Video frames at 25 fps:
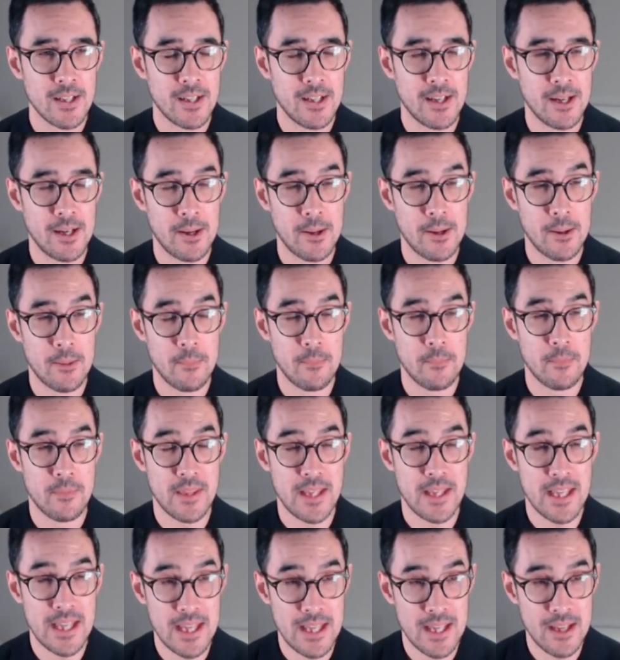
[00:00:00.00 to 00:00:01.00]
um,
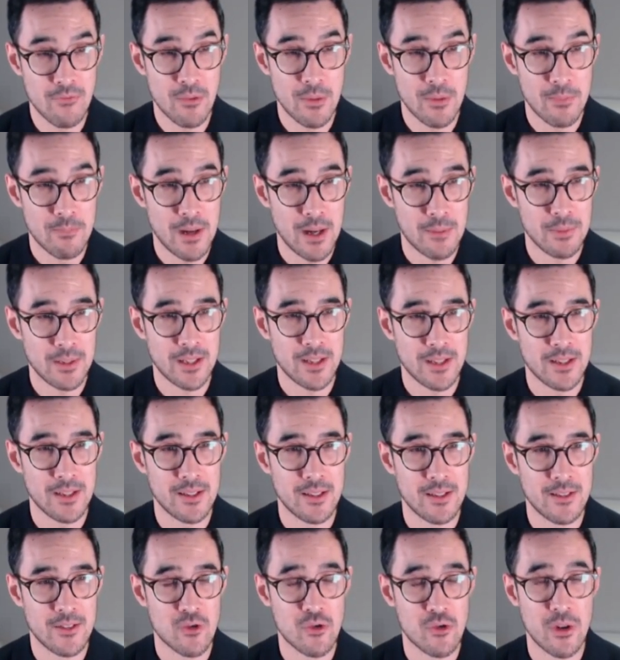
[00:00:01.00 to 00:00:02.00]
the
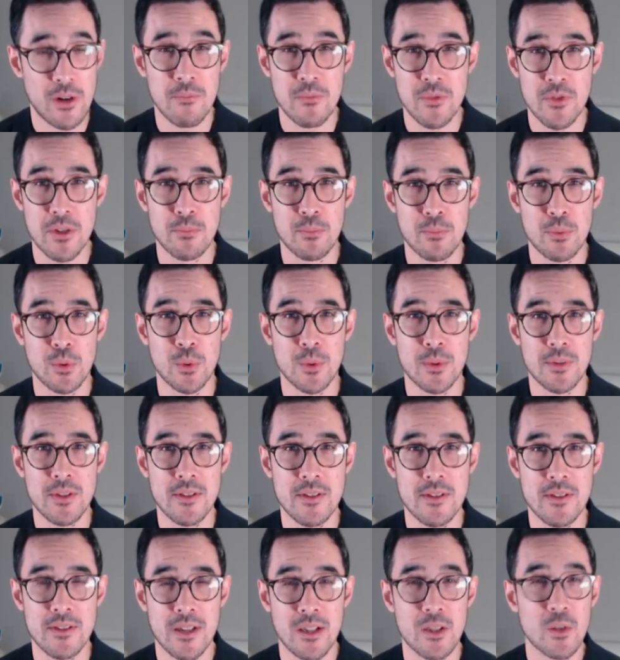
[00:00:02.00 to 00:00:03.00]
Republican Trump
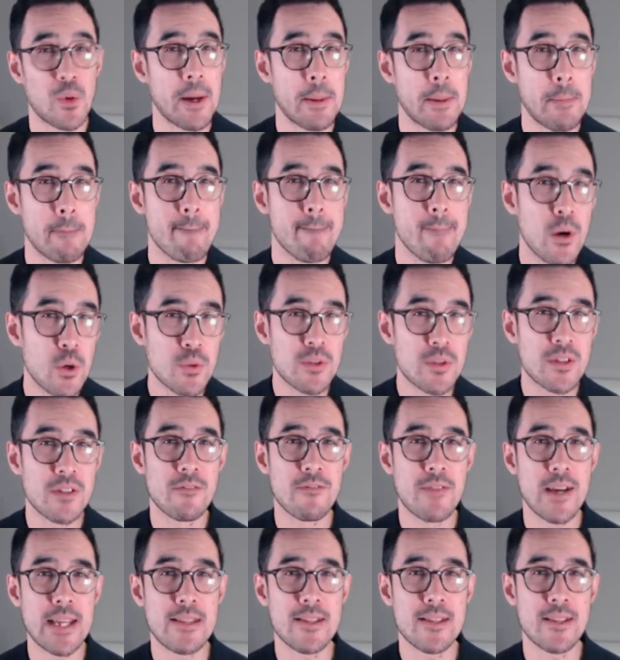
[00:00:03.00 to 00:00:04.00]
supporters are quite
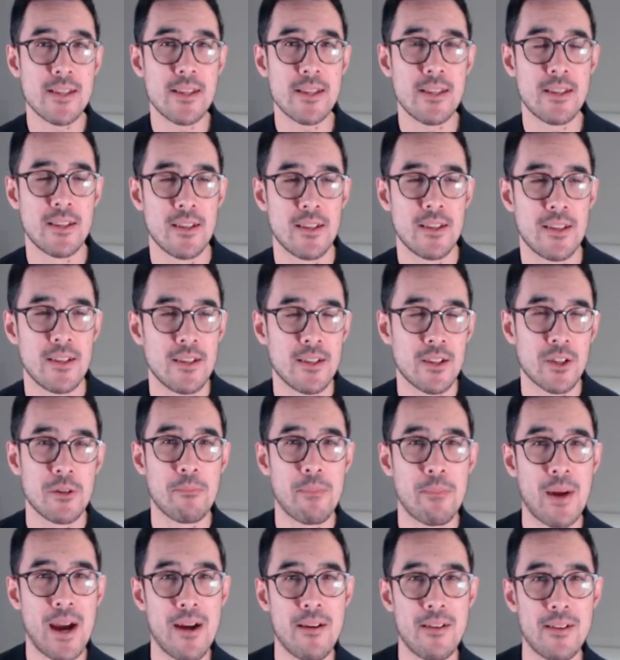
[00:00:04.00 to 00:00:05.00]
motivated
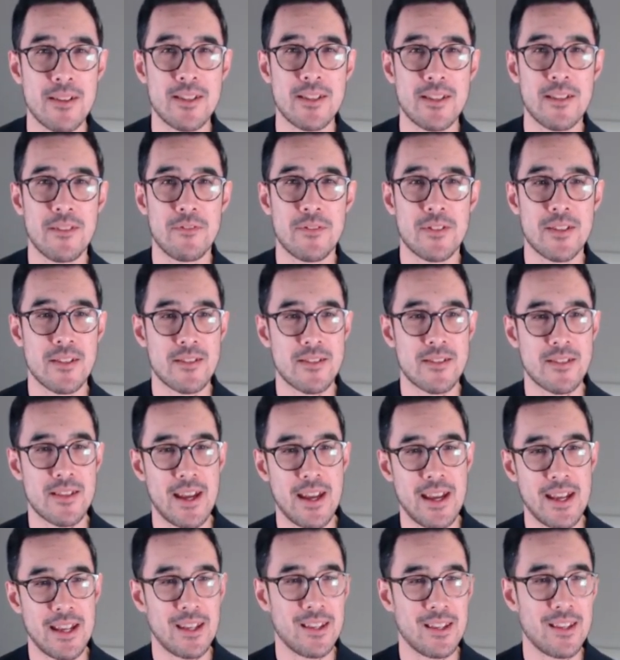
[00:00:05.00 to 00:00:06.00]
comparative to,
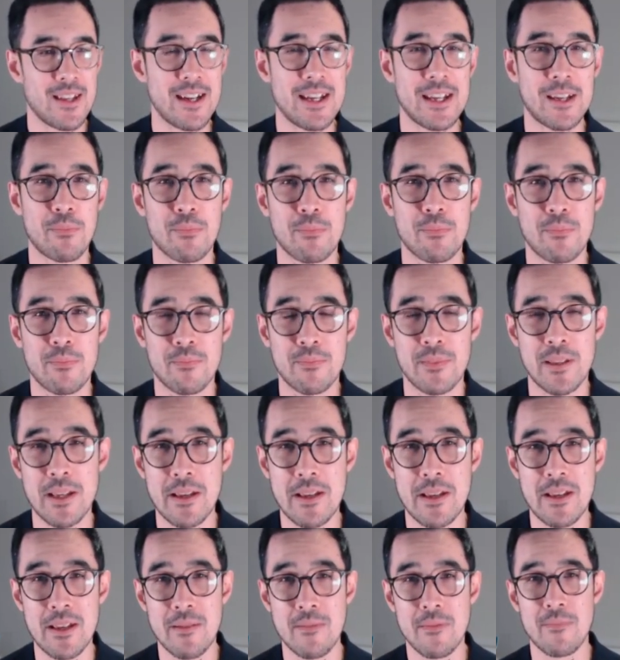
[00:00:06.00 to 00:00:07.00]
say, like
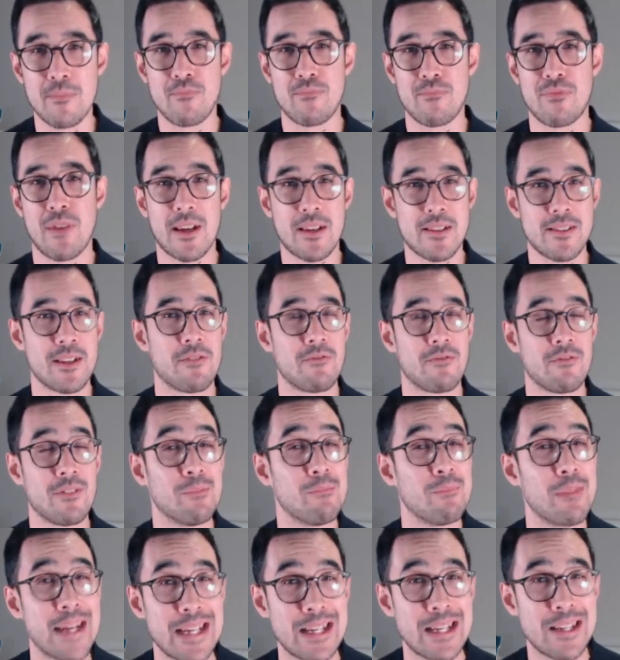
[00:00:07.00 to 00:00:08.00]
the Brexit
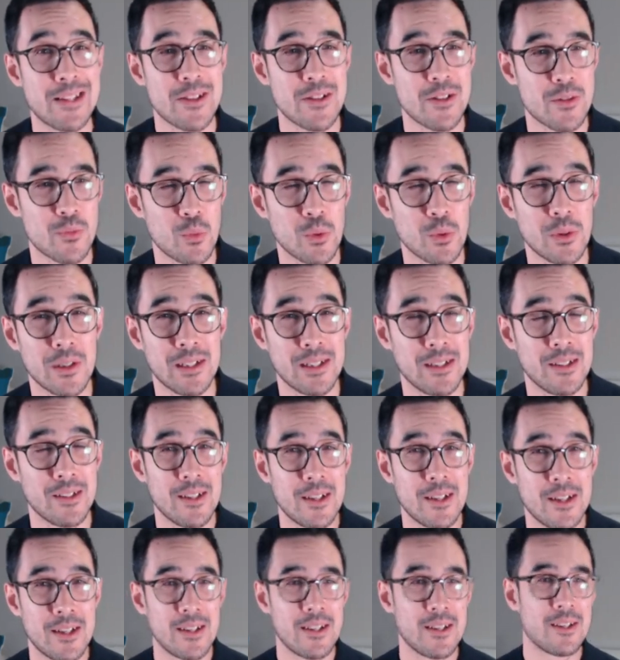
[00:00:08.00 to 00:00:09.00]
Remainers were
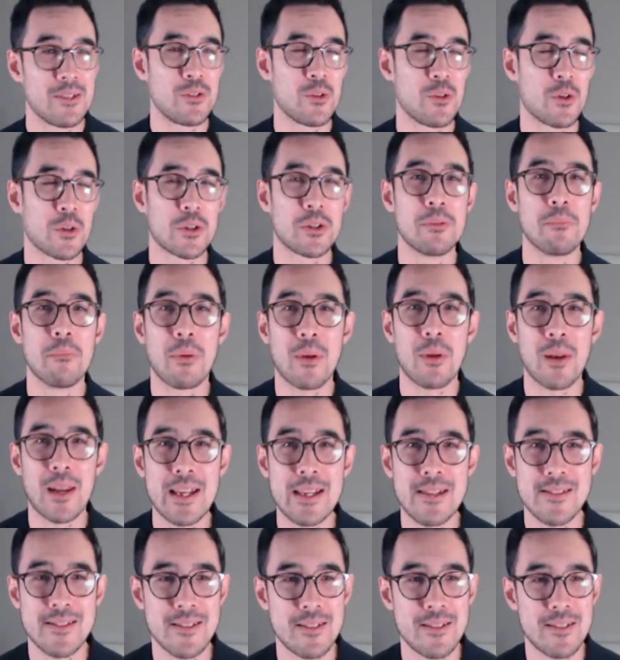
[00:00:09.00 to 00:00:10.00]
not
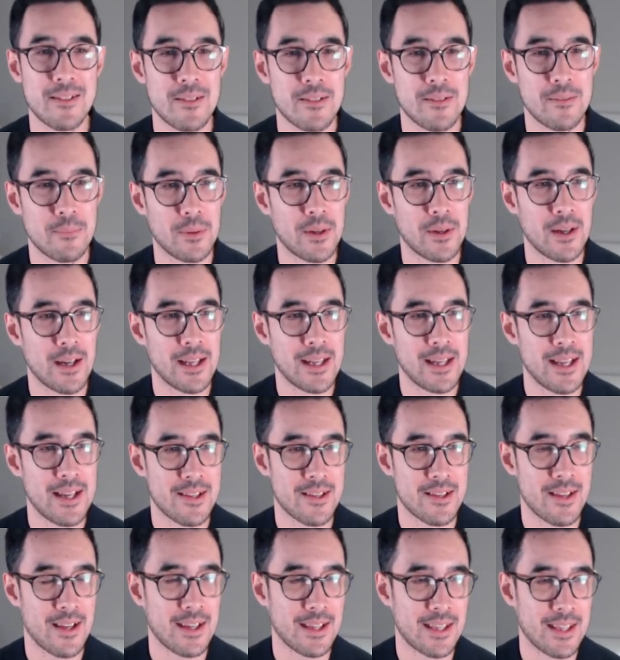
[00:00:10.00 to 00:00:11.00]
complacent, but I,
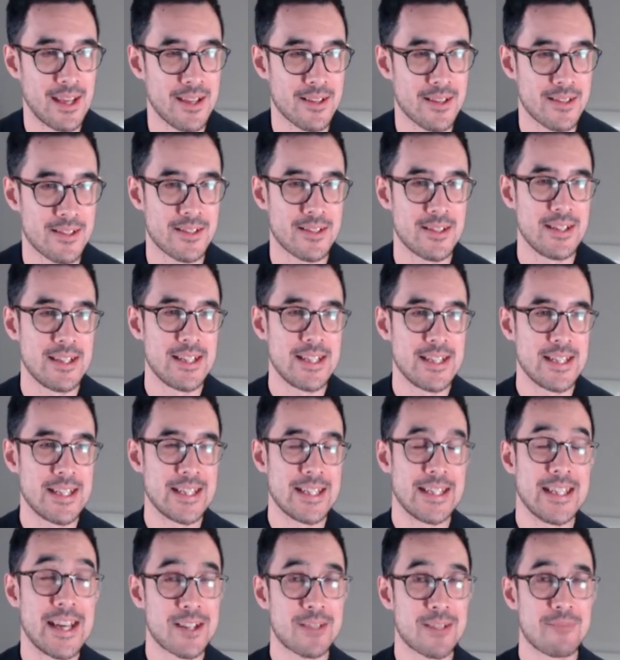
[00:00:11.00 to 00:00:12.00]
le I guess
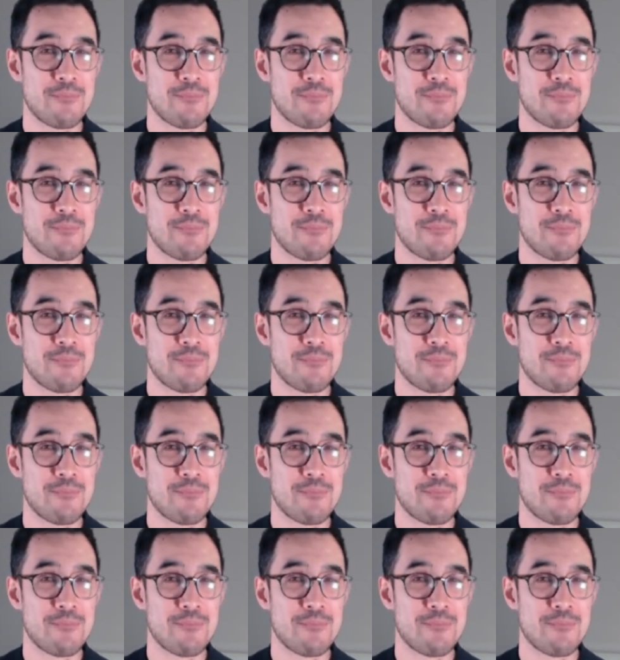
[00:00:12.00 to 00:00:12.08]
less